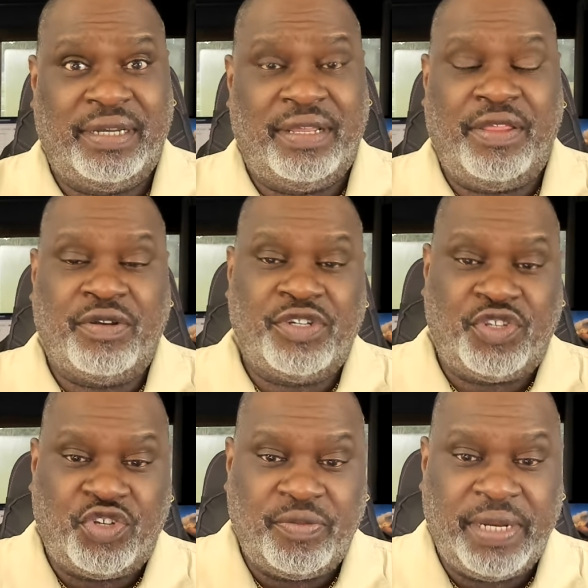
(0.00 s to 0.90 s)
There are
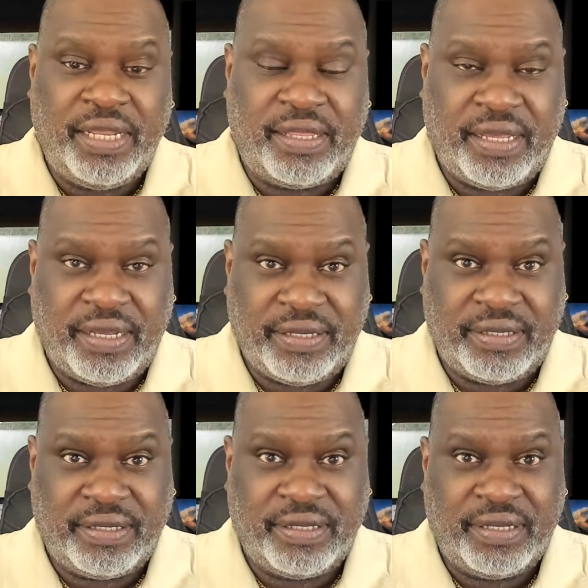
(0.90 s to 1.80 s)
just too many
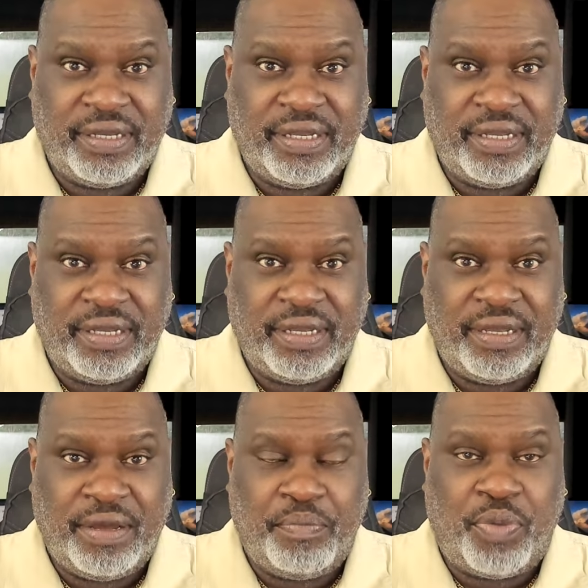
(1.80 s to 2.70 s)
things
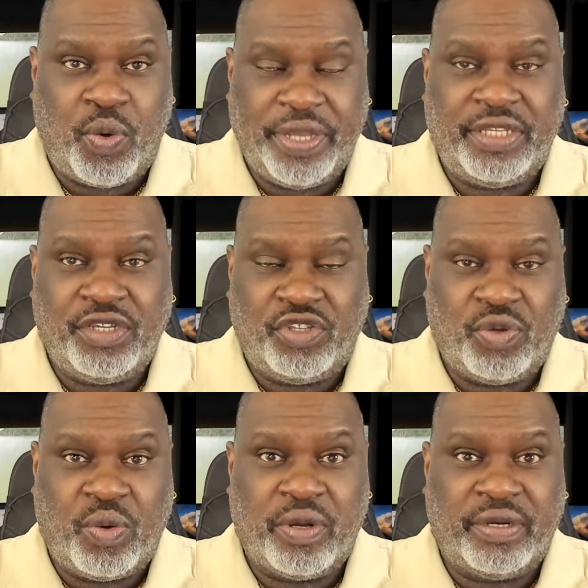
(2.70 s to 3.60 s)
pointing
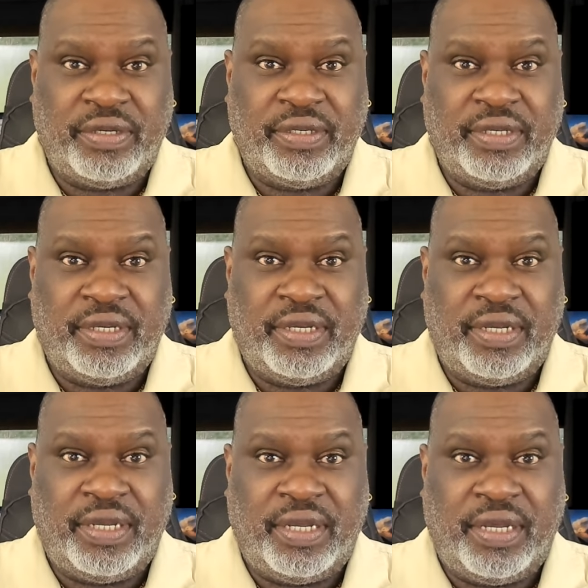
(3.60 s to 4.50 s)
toward
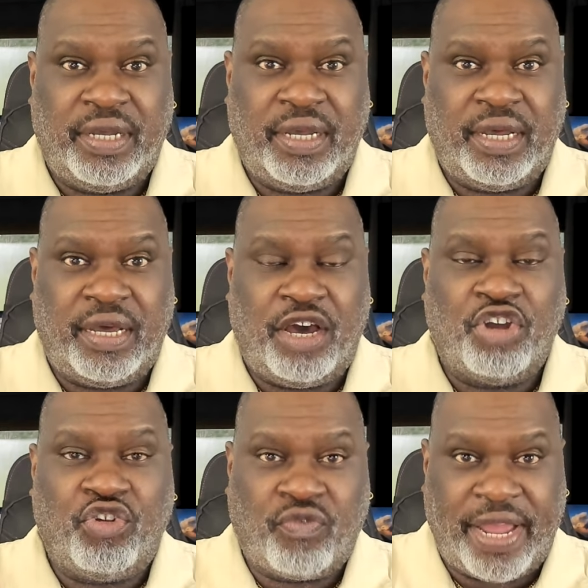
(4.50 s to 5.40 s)
a
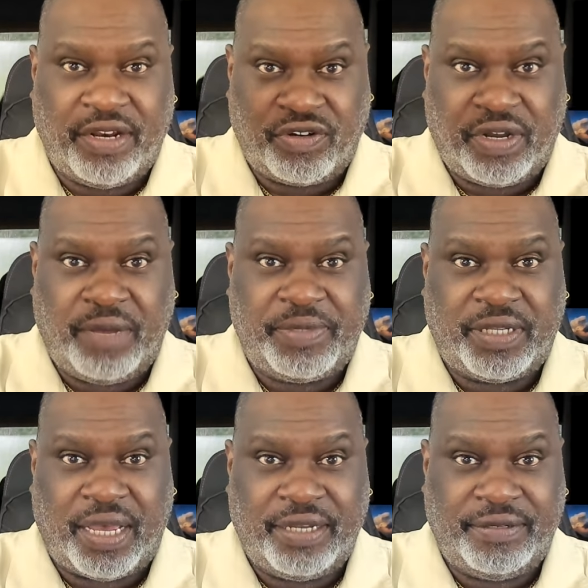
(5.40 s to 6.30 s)
grander
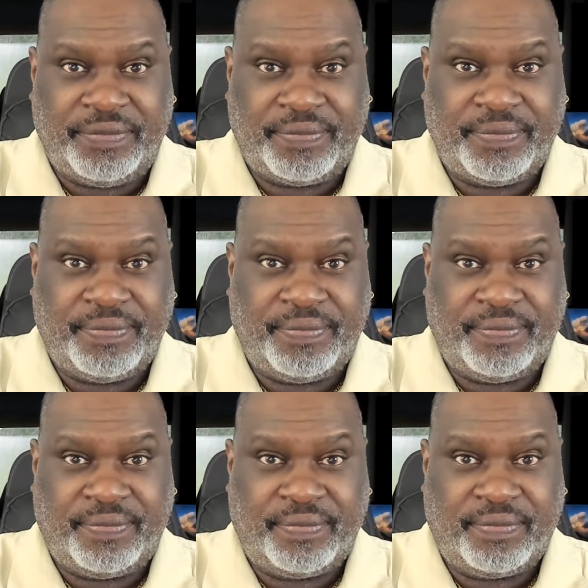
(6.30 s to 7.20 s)
upside.
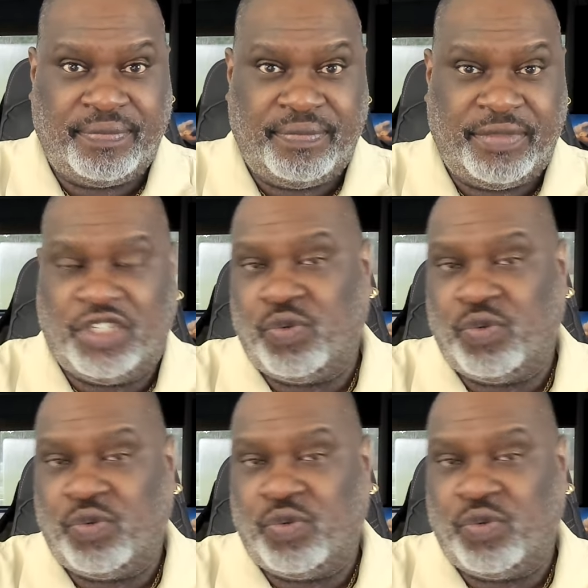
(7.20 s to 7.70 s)
There's